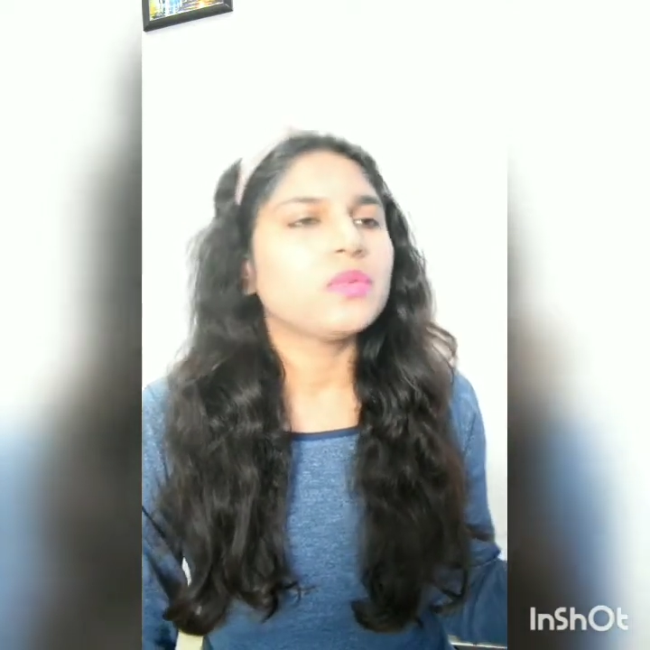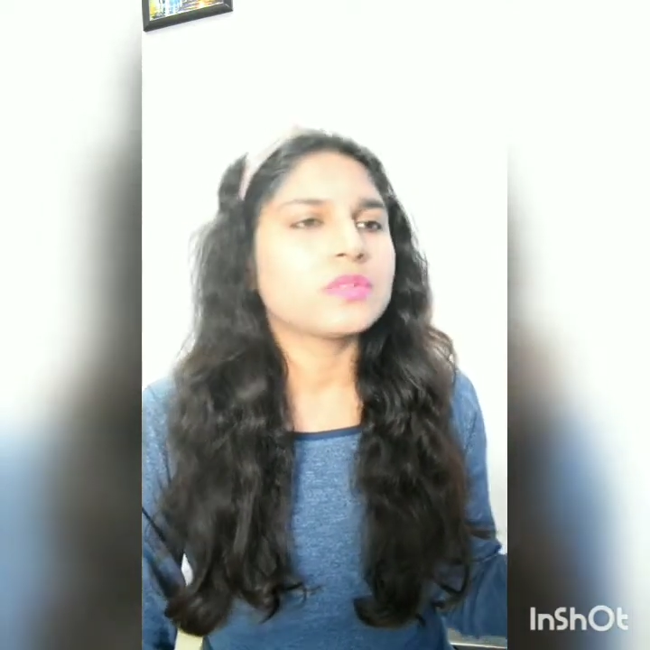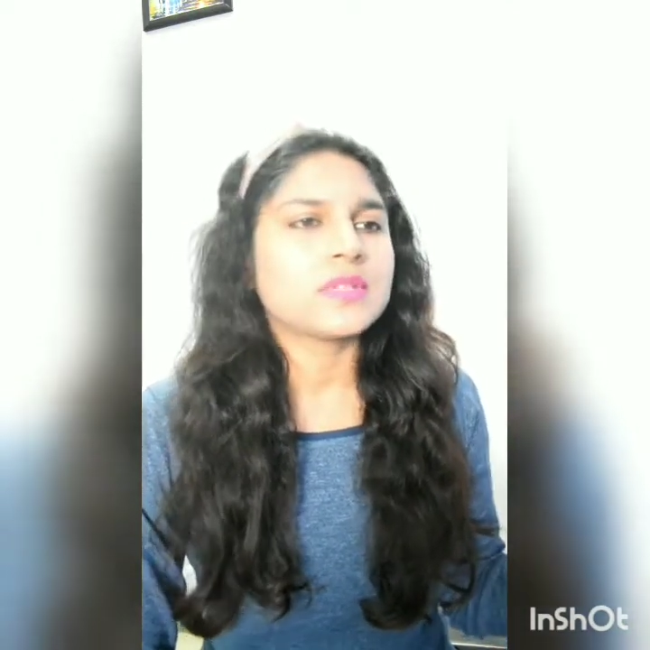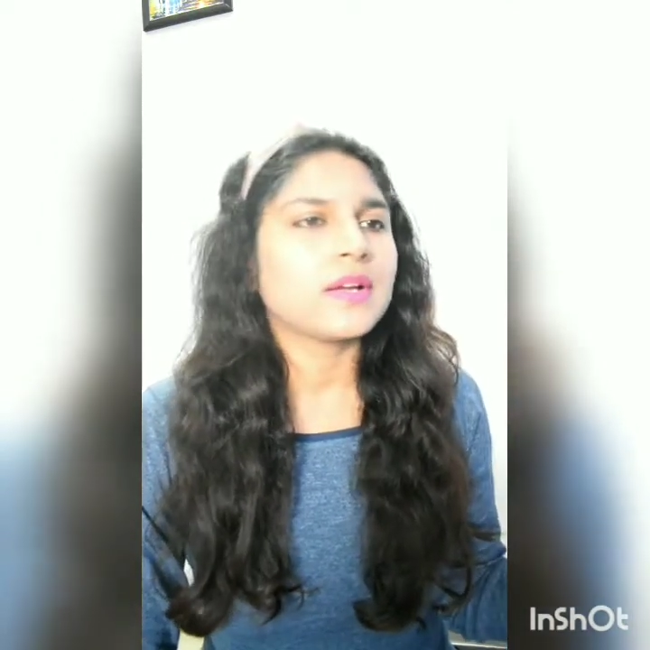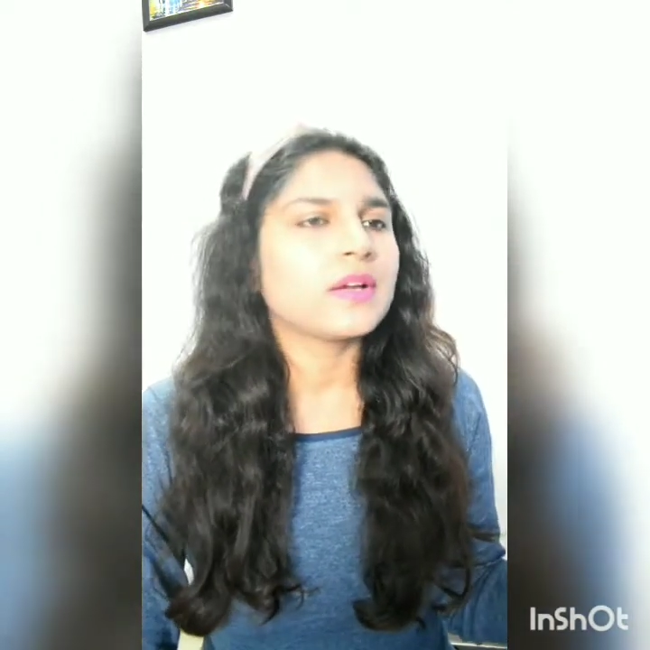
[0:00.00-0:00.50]

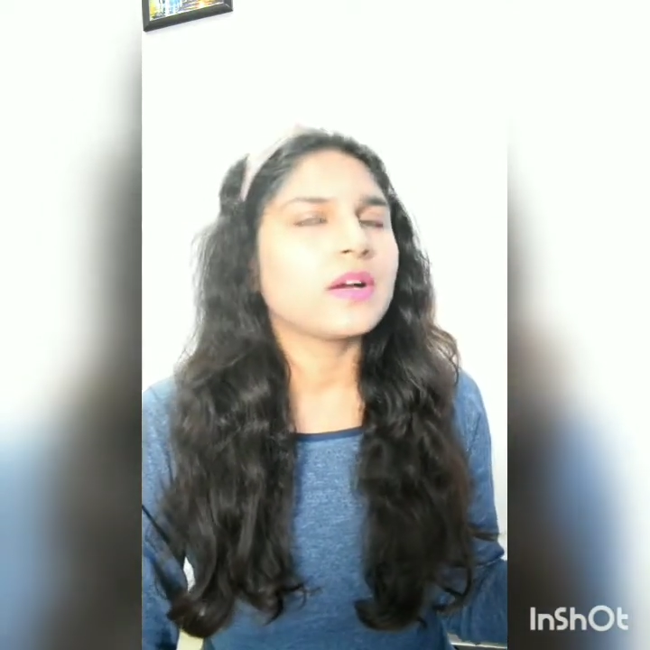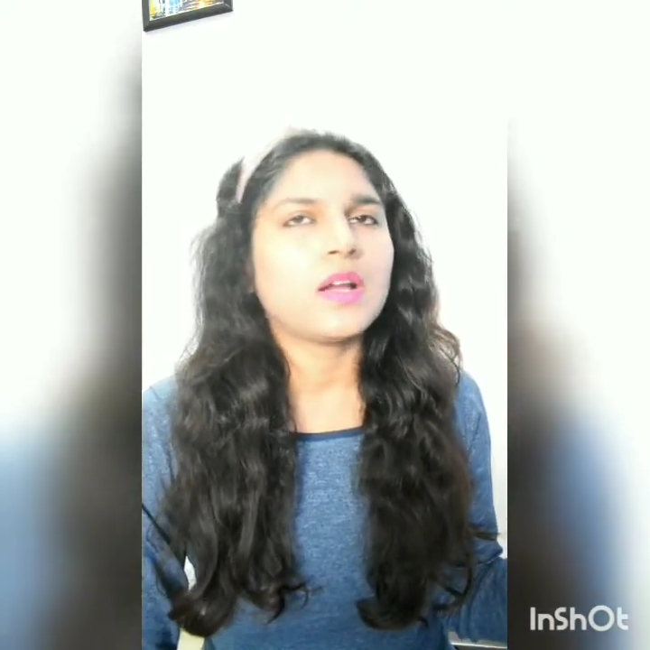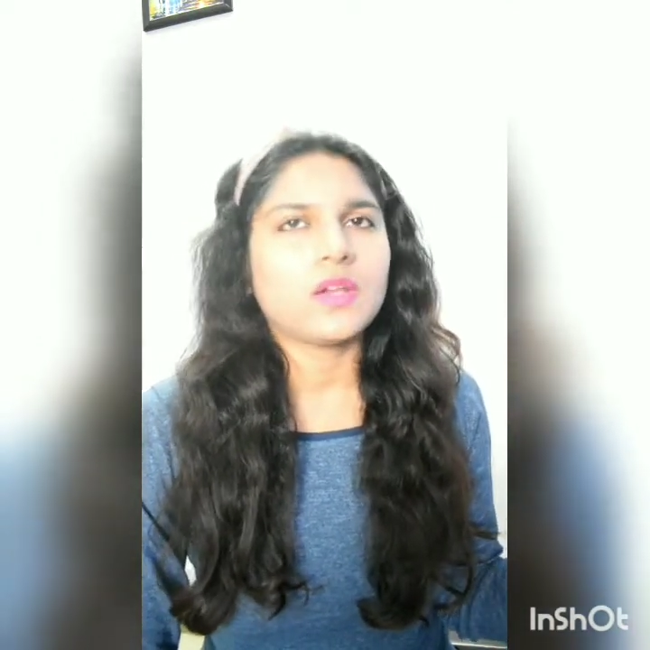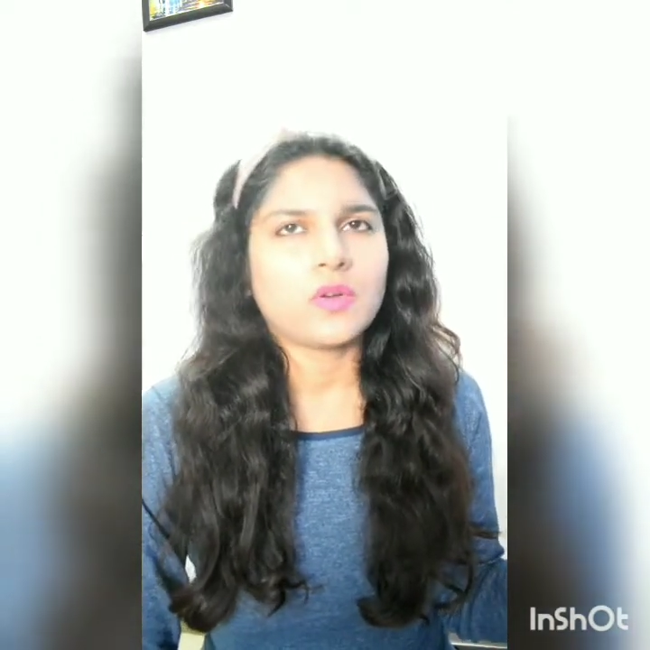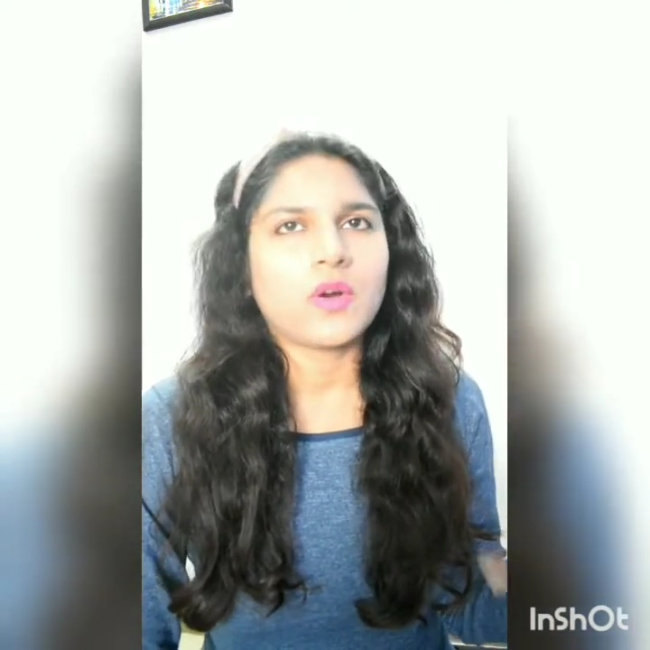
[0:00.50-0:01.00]
using
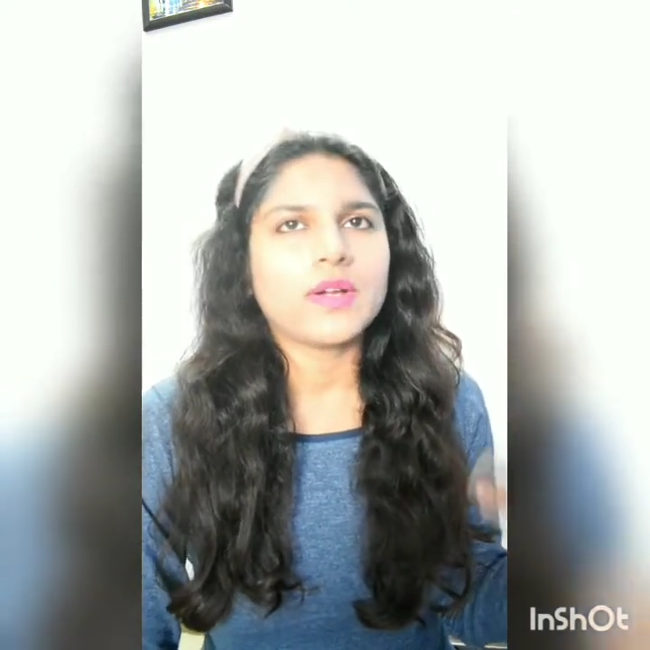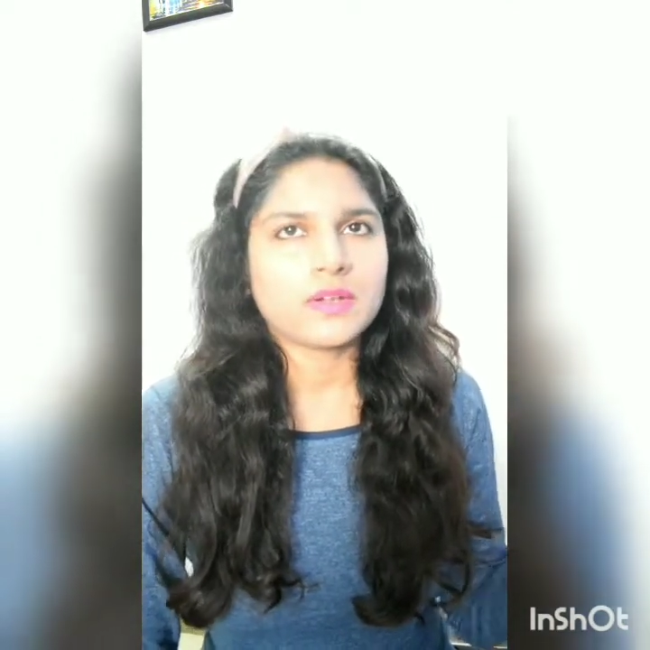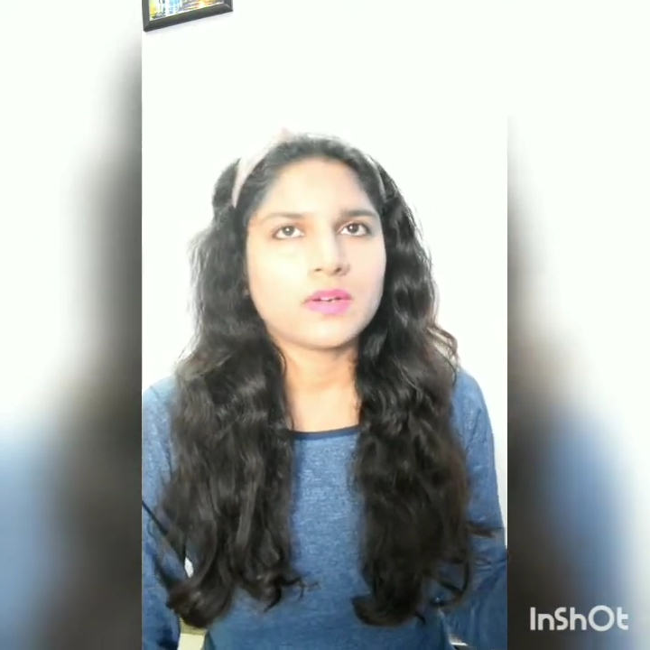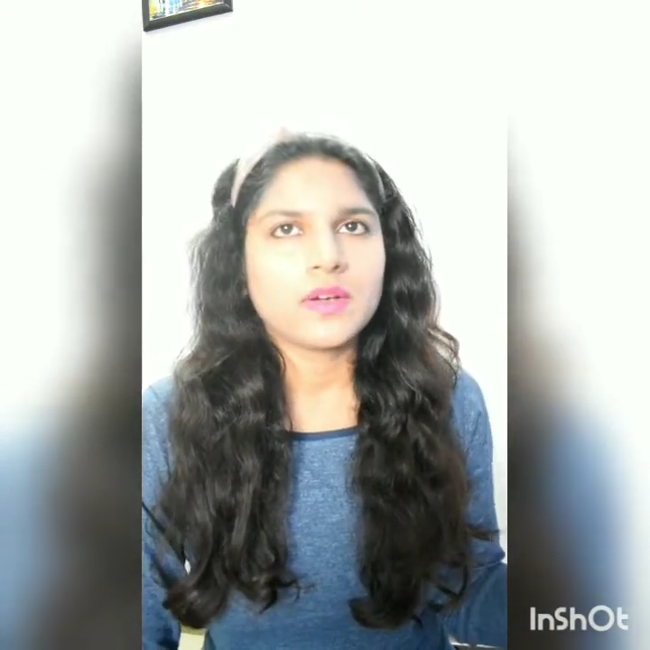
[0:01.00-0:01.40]
a lot